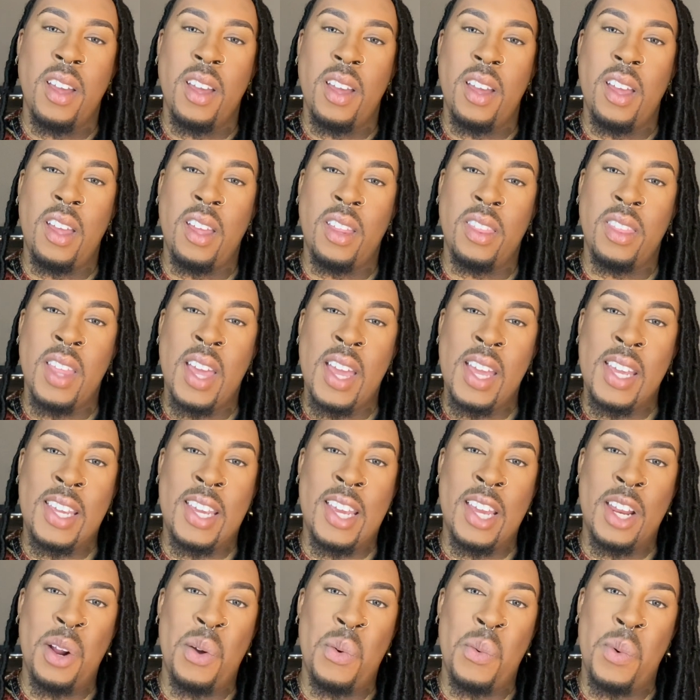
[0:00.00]
And they
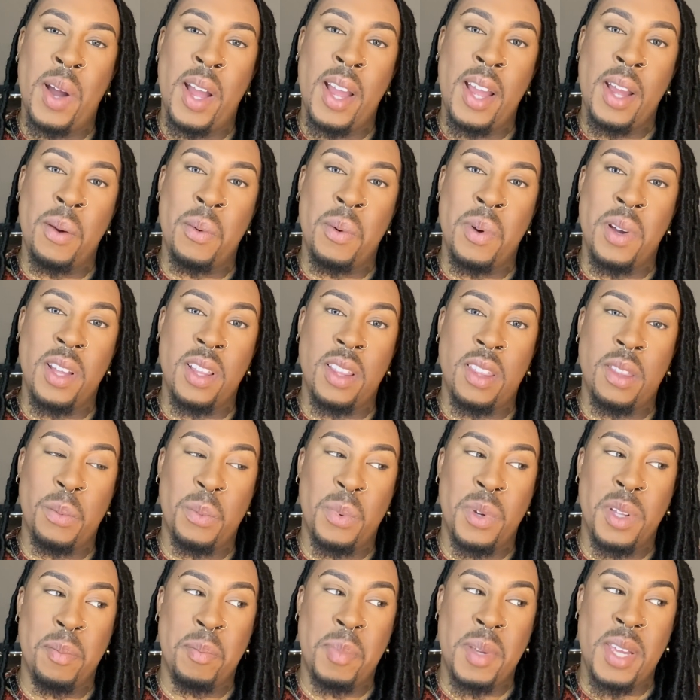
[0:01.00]
get away with
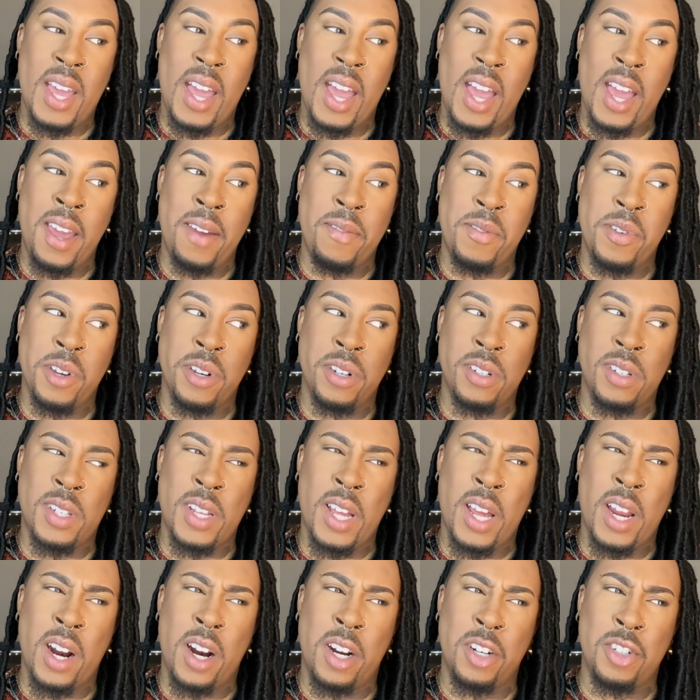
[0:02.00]
behaviors
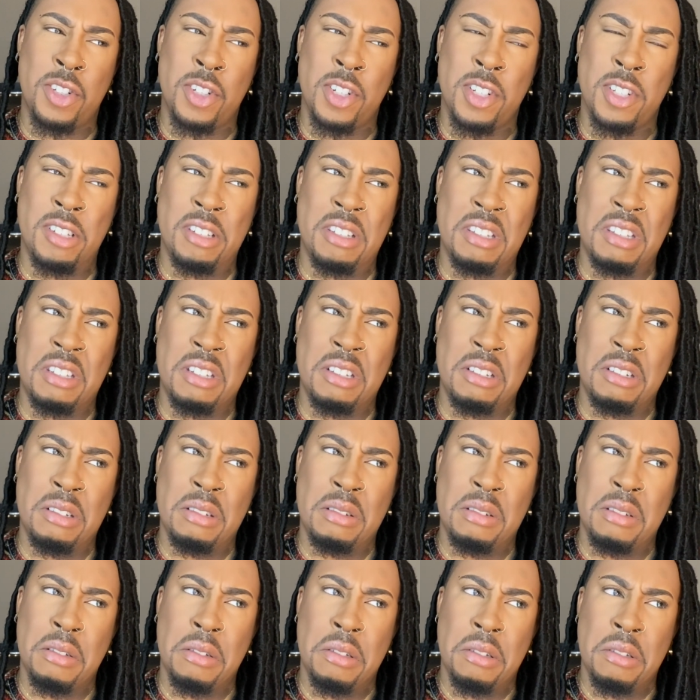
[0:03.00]
that are just
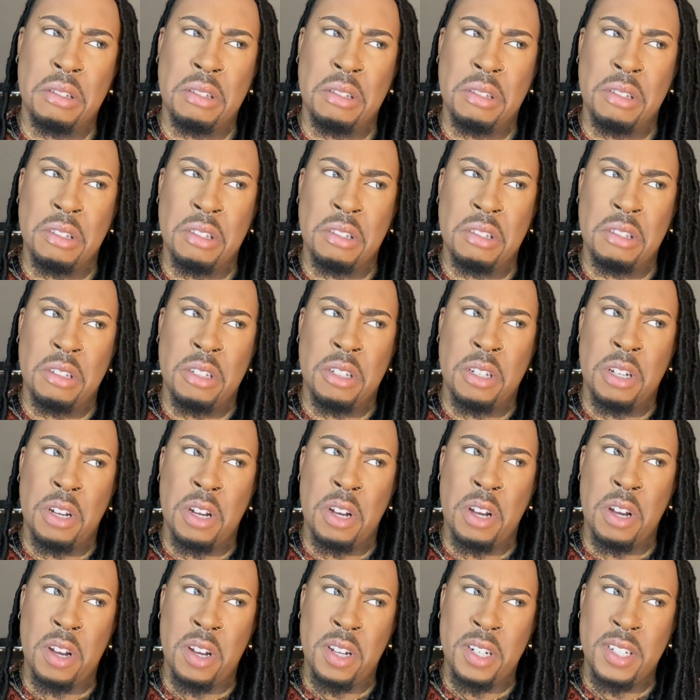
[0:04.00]

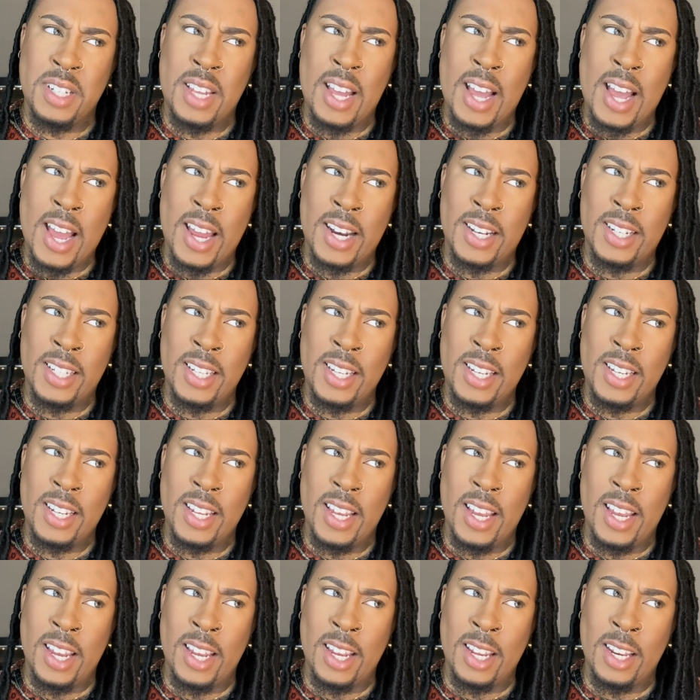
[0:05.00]
ungodly
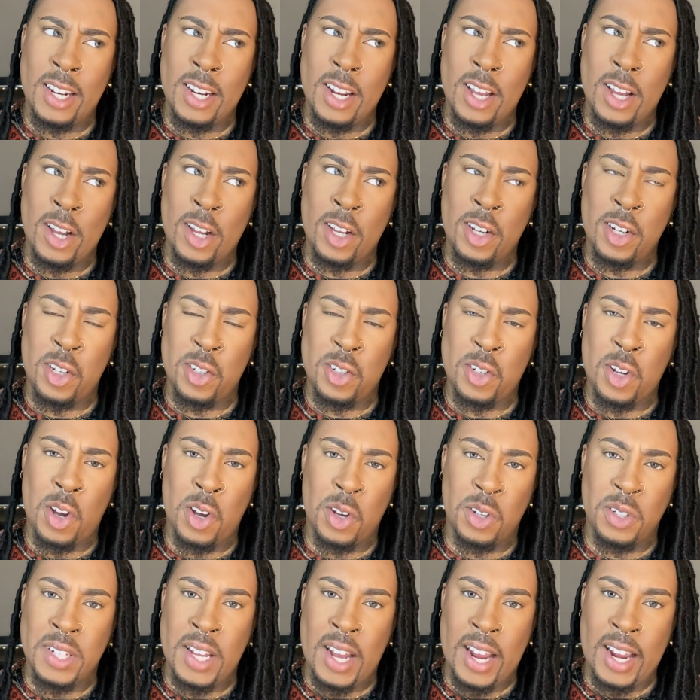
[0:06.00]
and
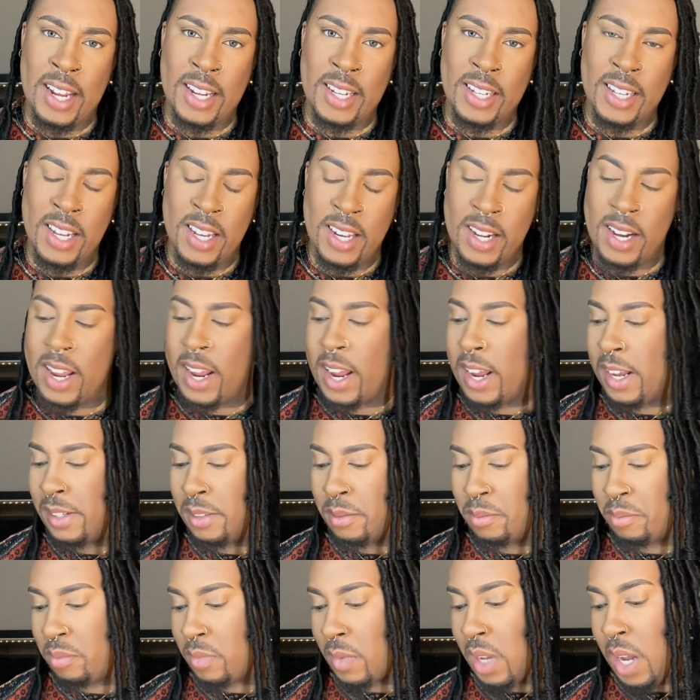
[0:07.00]
unadult-like. And
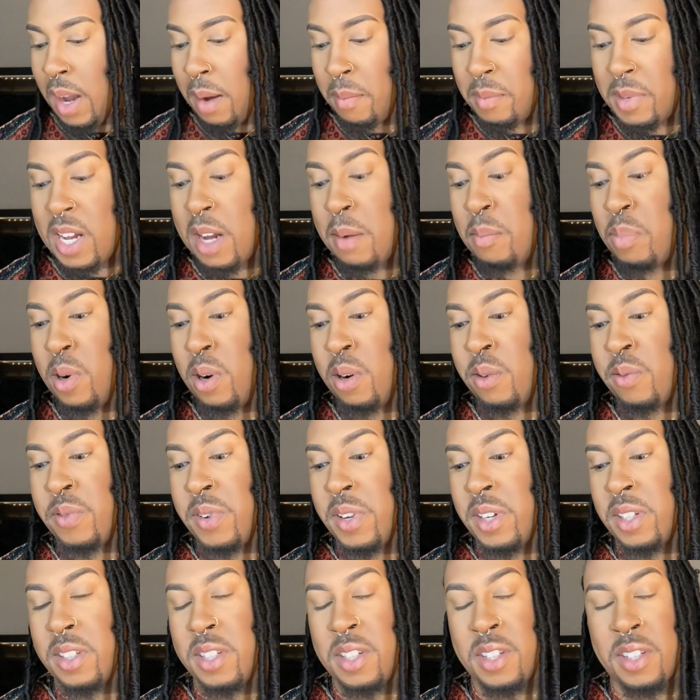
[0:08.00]
I'm not
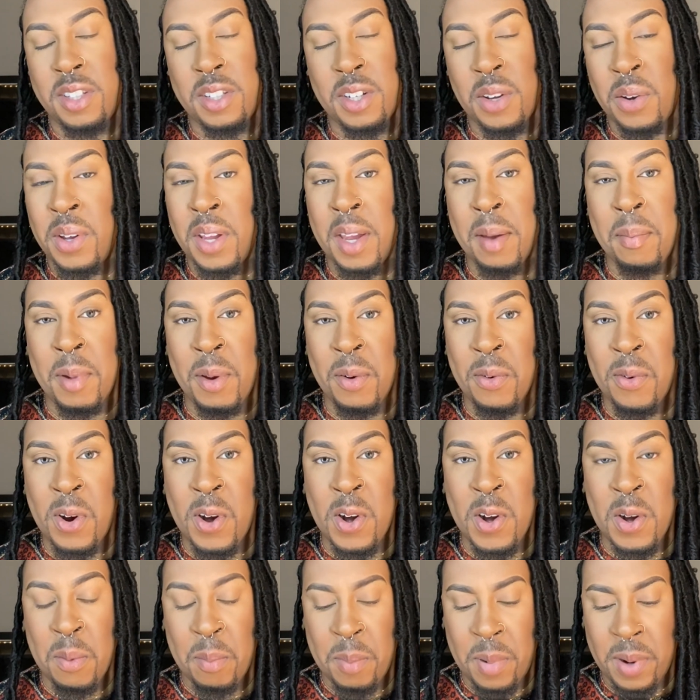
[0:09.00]
perfect, don't get me
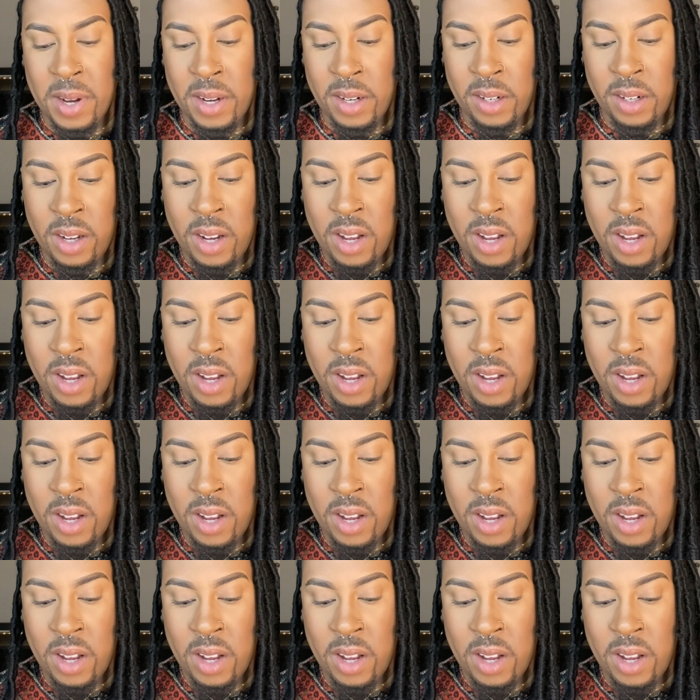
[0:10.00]
wrong, but